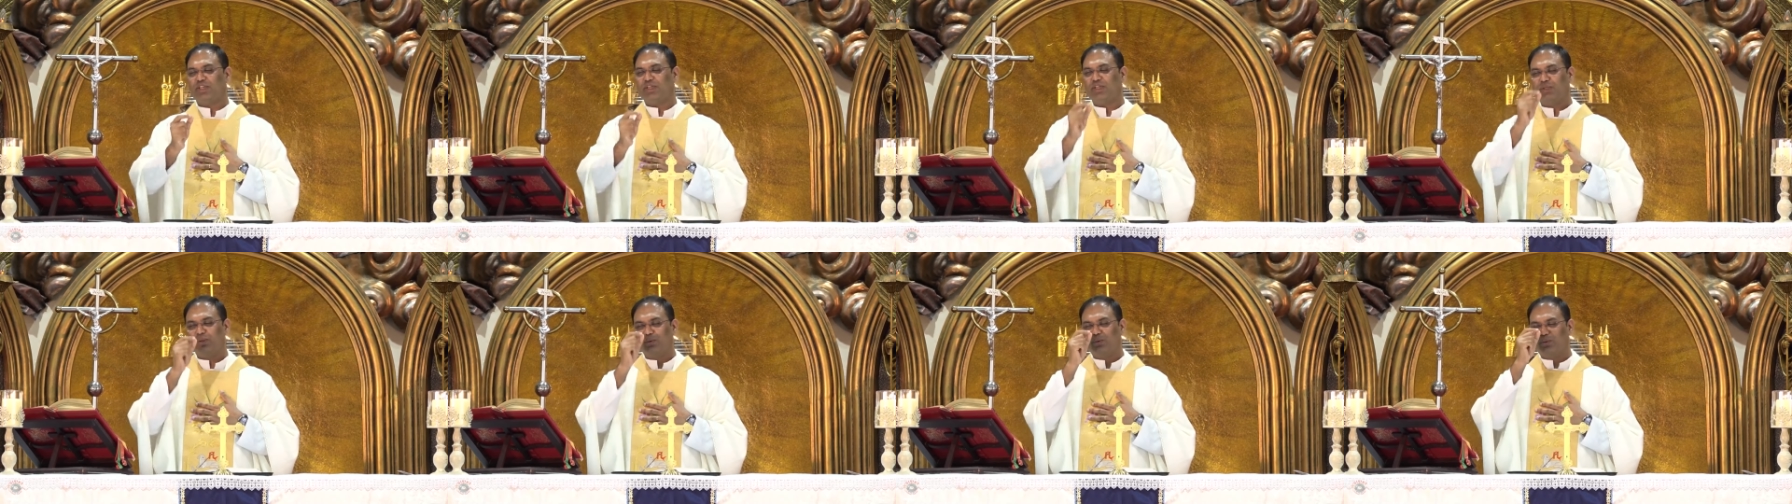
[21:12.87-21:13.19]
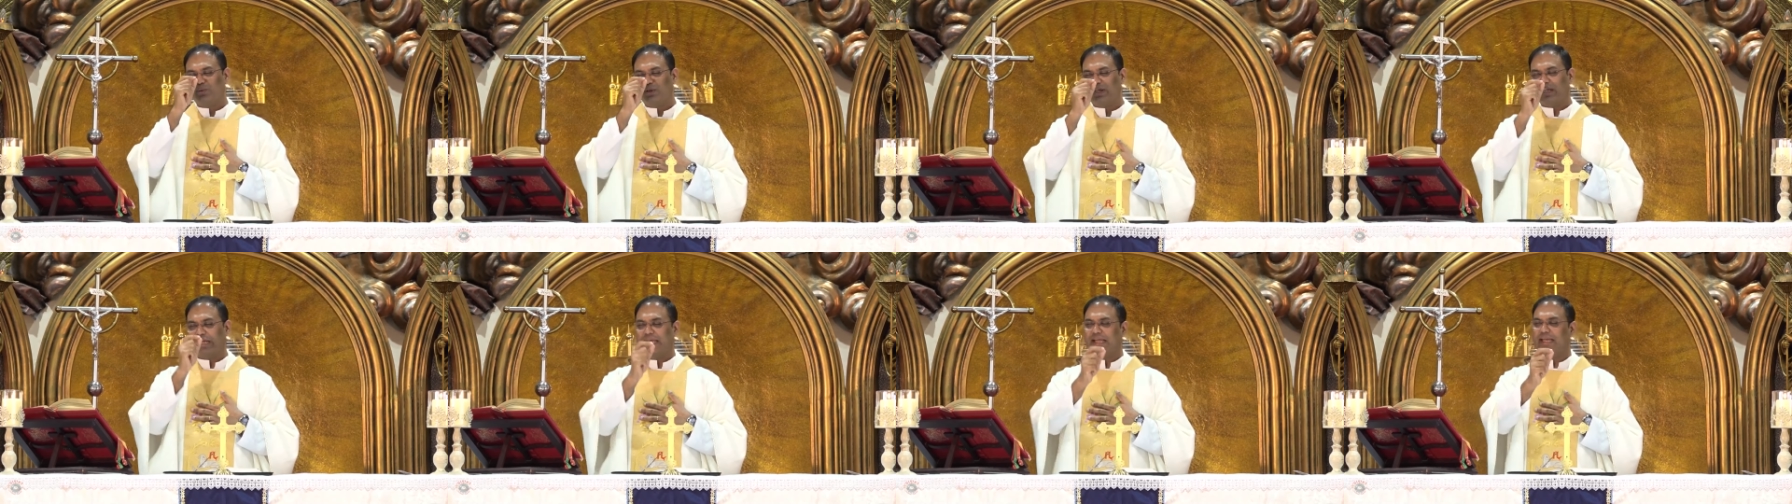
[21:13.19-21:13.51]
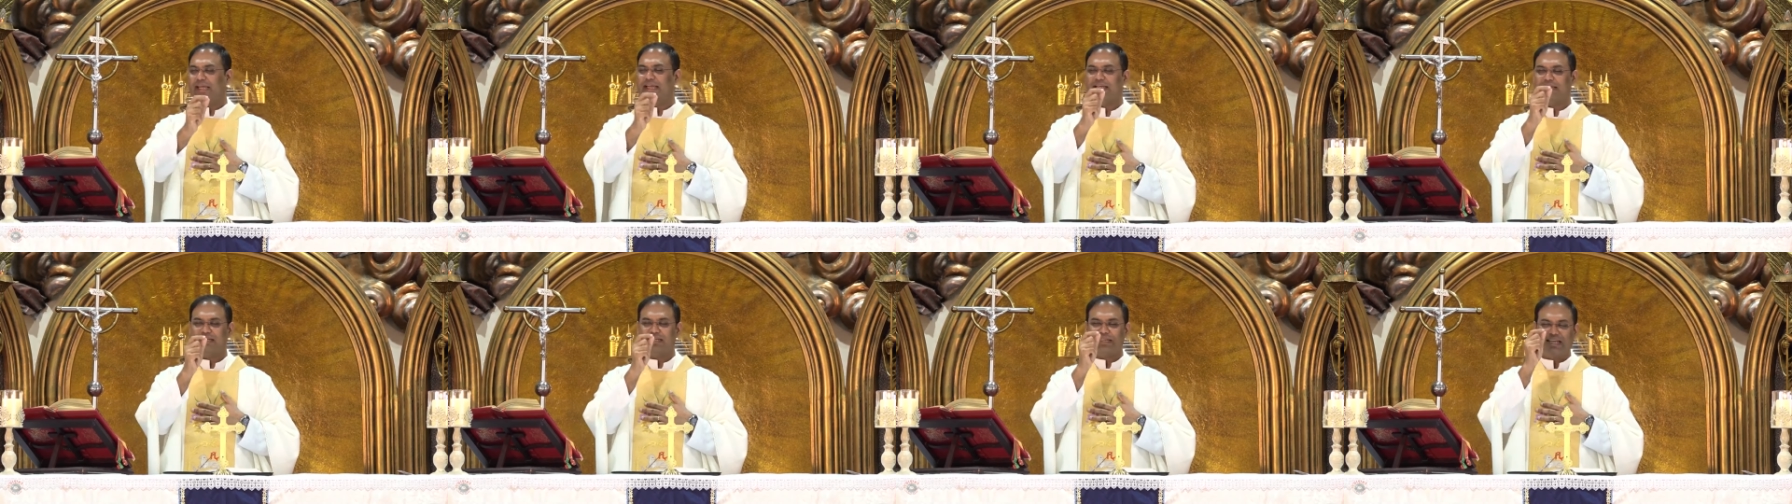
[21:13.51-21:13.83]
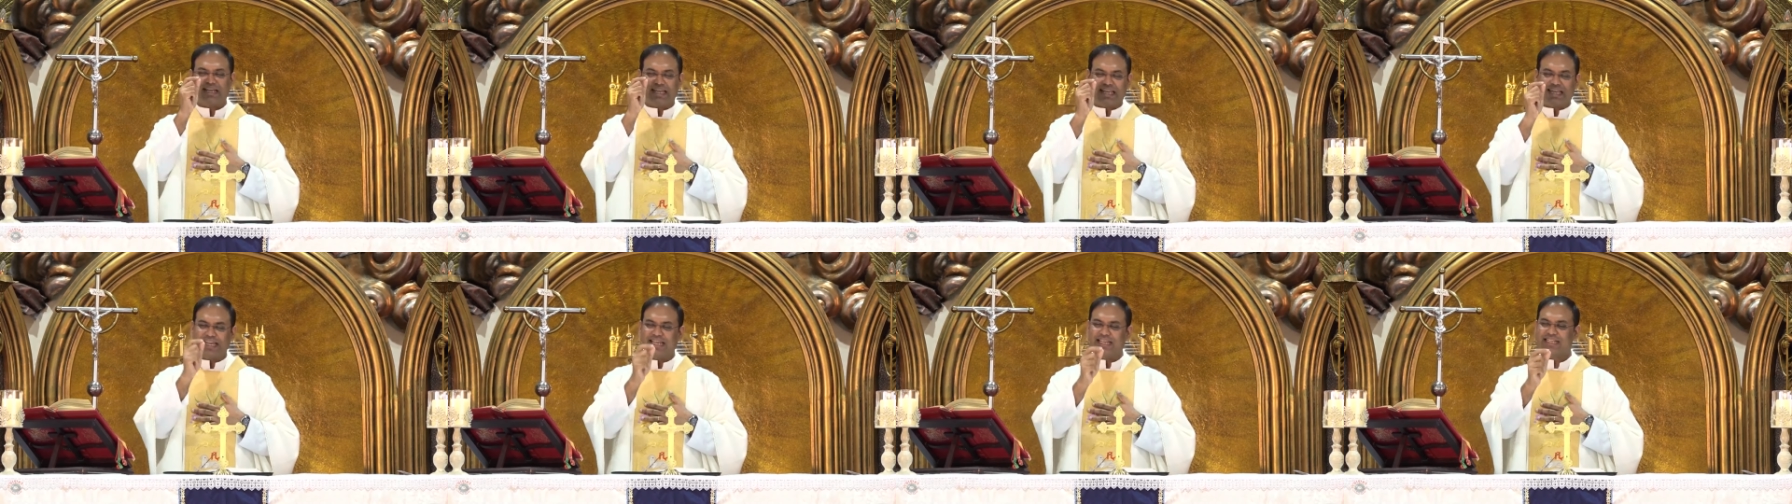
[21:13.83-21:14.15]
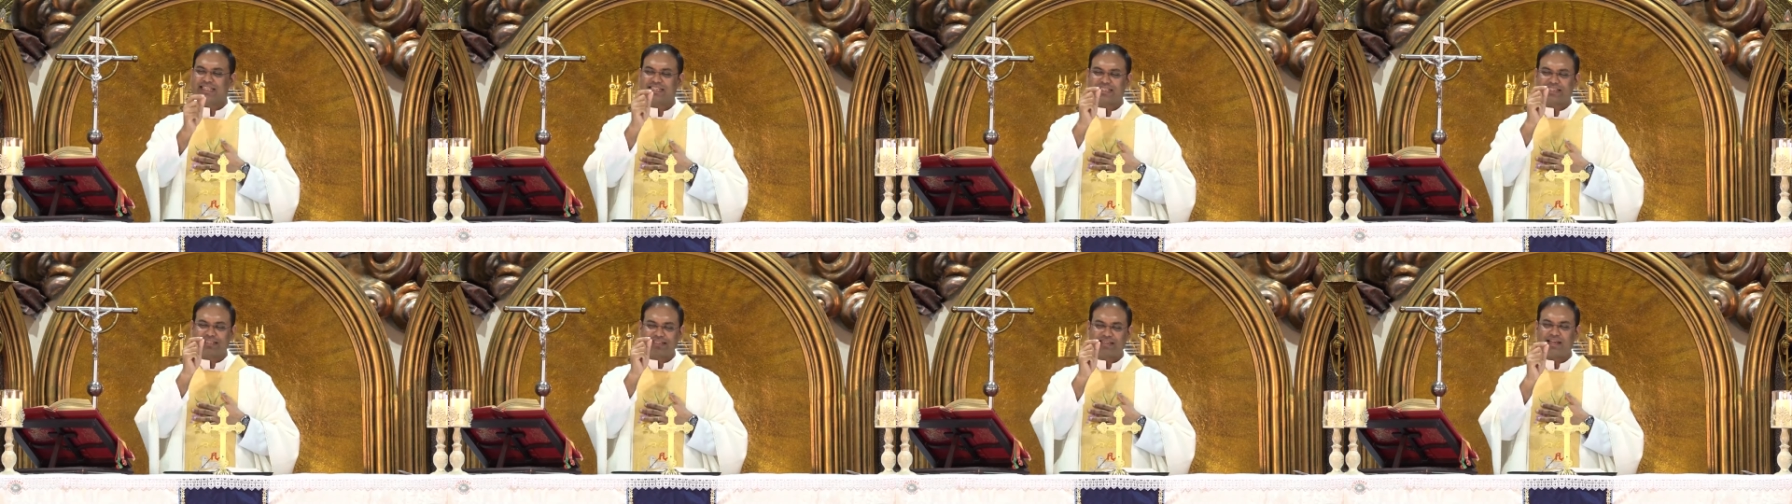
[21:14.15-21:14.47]
to you in
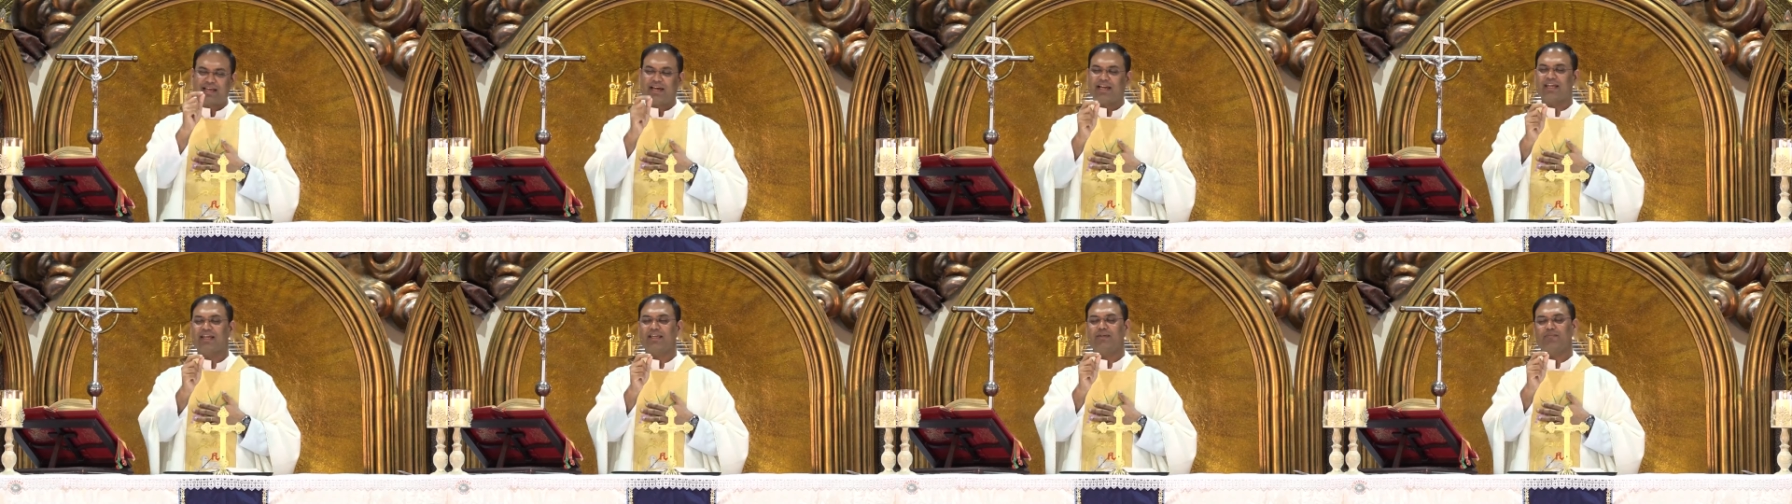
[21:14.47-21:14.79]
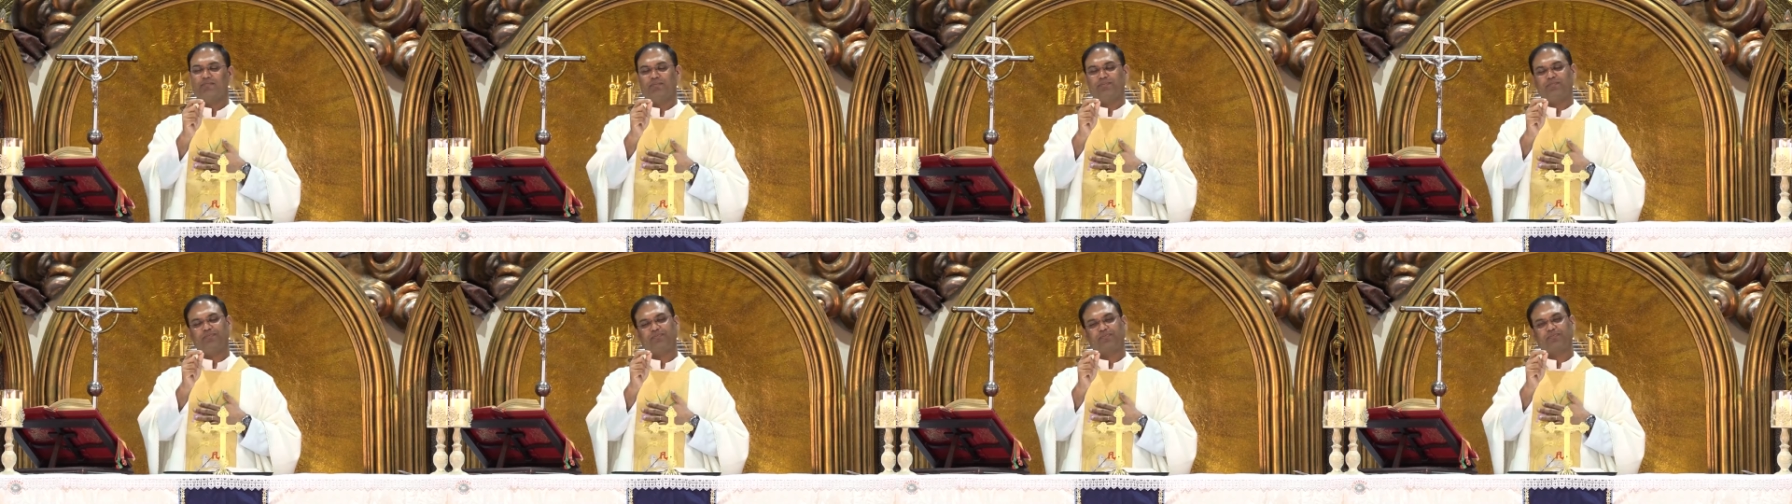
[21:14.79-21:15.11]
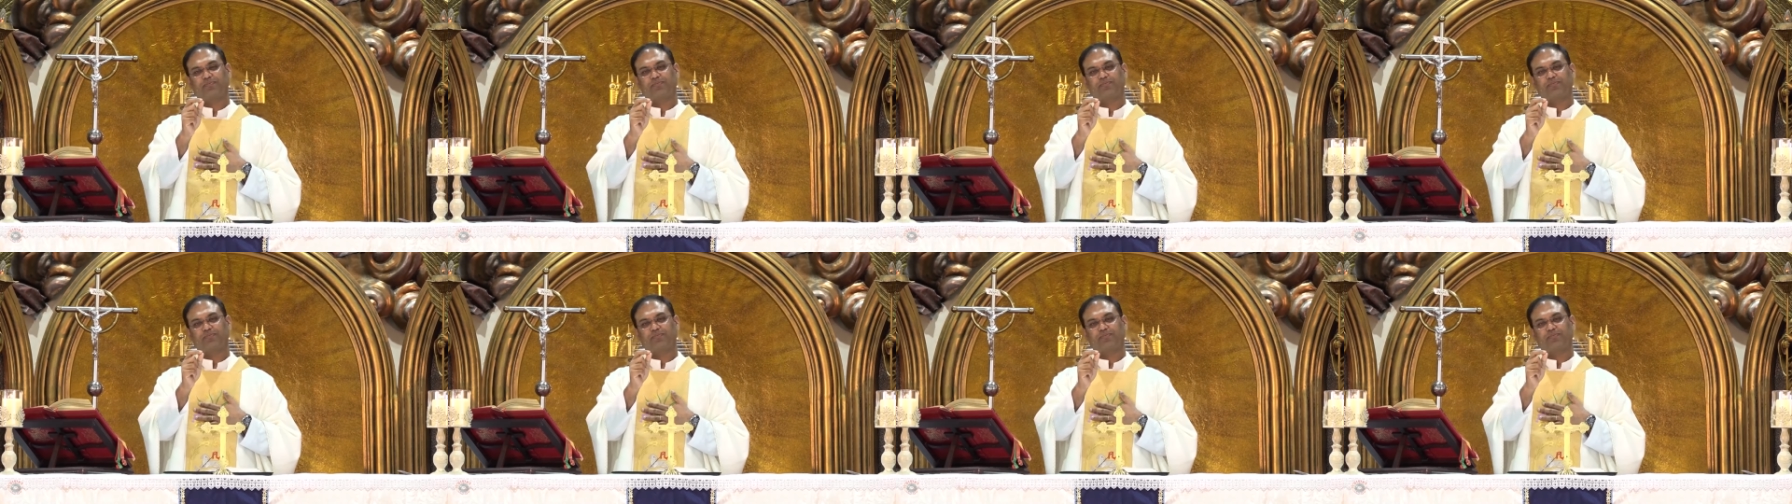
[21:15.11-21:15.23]
its time.